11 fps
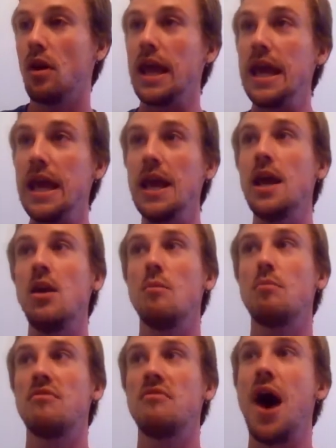He
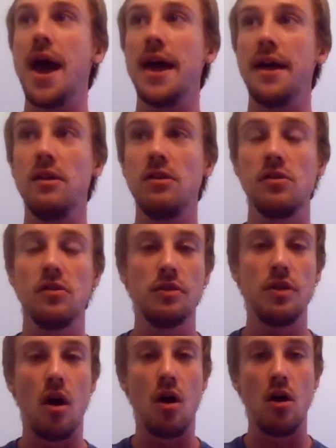provides
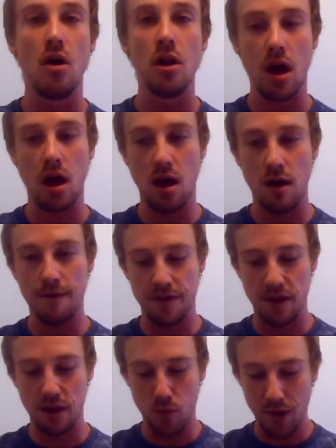all of
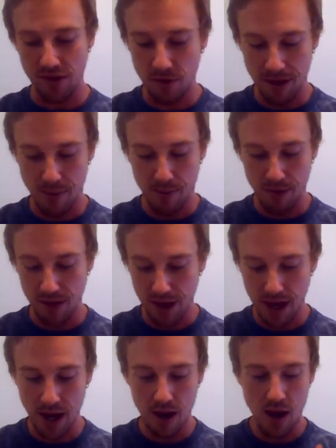the wisdom and
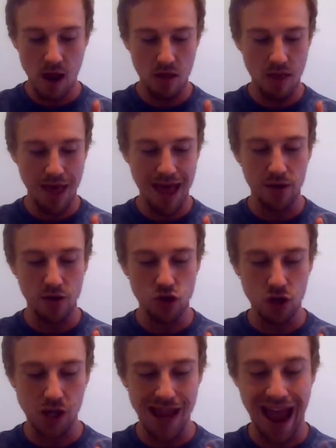ability that
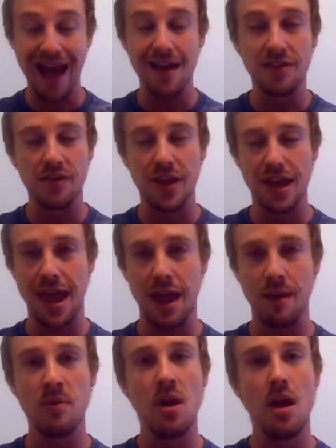she has in the
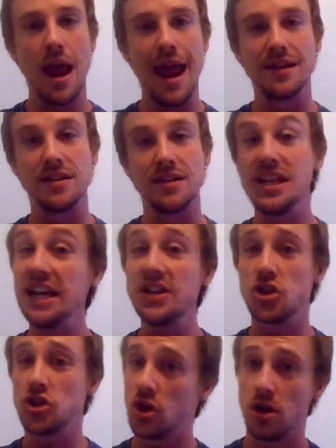game and
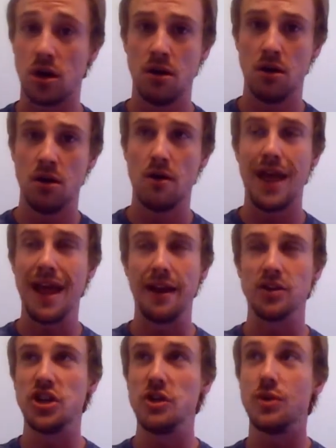teaches her. Like,
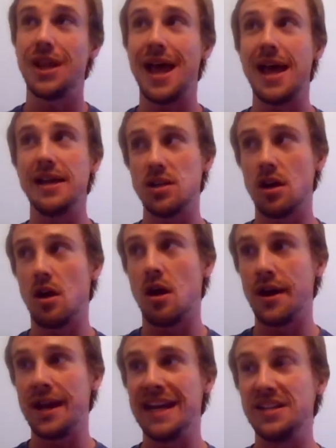she relies
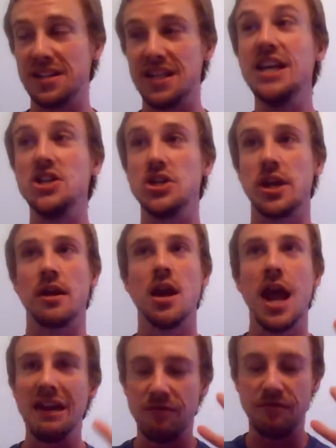on his teaching.
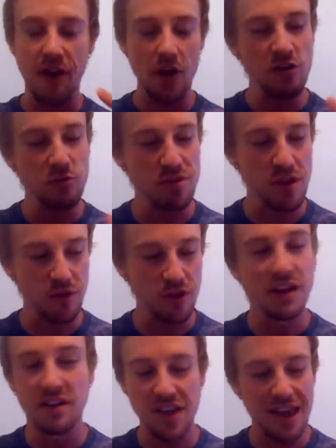It very
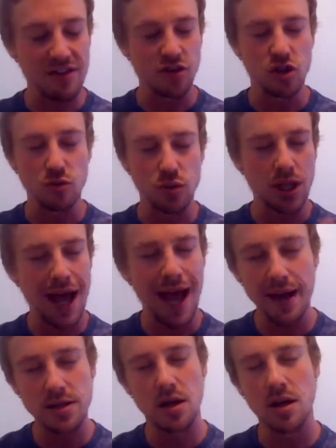specifically says that she
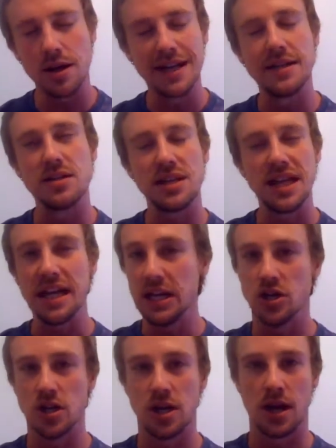relies on his
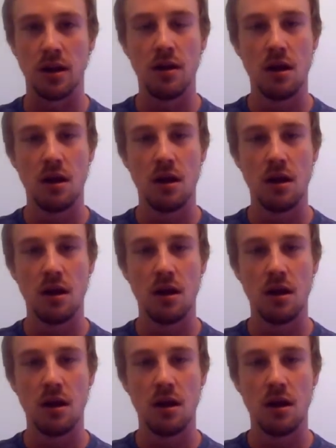teaching